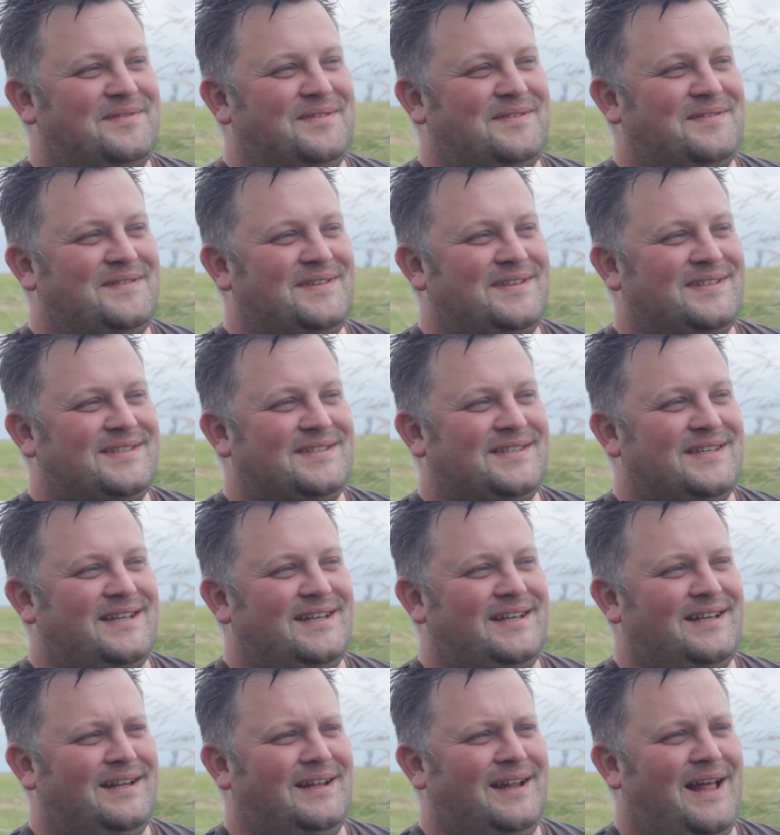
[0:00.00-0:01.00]
in front of this
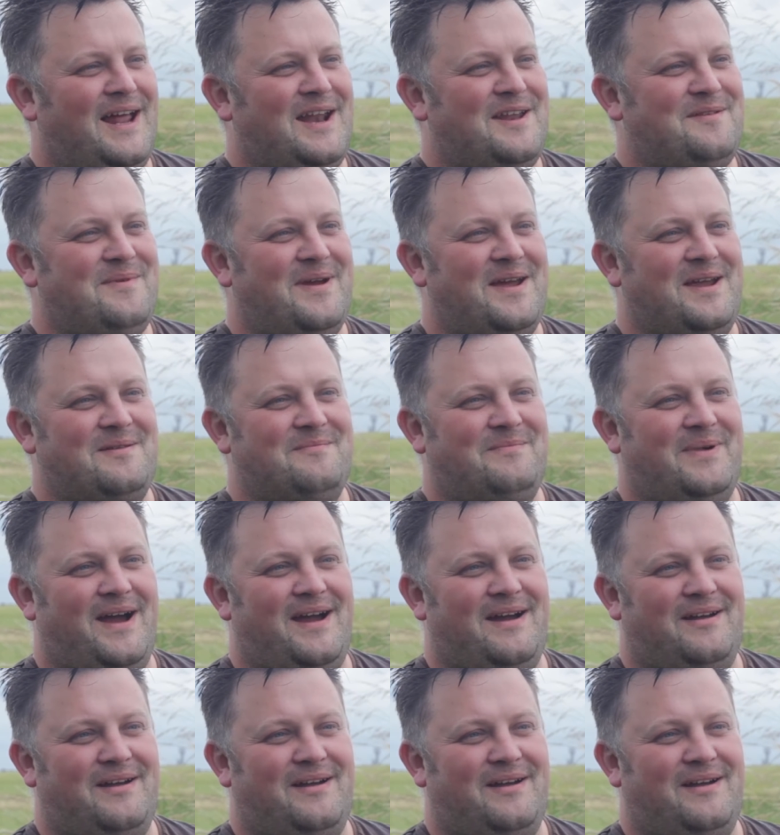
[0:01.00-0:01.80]
little animated